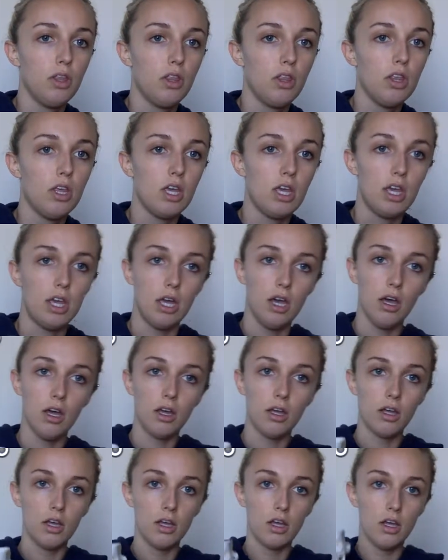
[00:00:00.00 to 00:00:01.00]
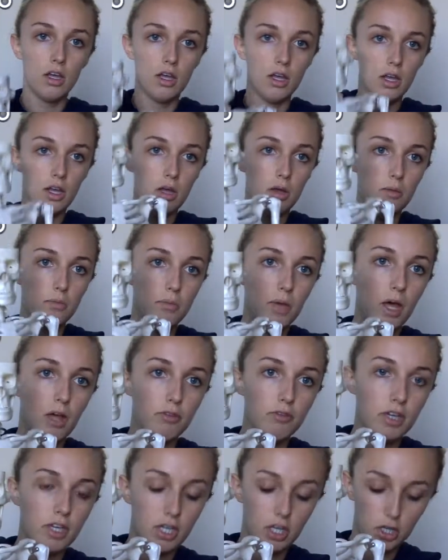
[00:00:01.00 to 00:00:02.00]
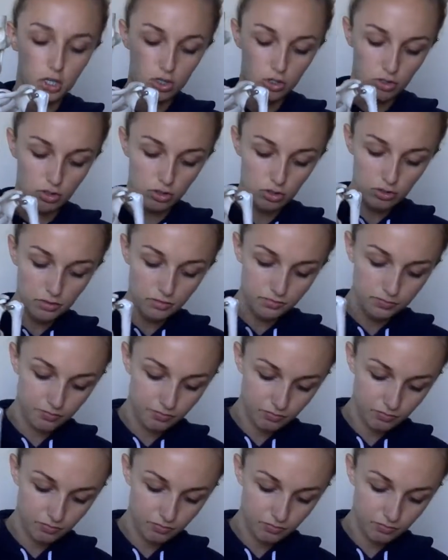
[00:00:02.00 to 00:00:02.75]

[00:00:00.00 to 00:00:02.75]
the pelvic girdle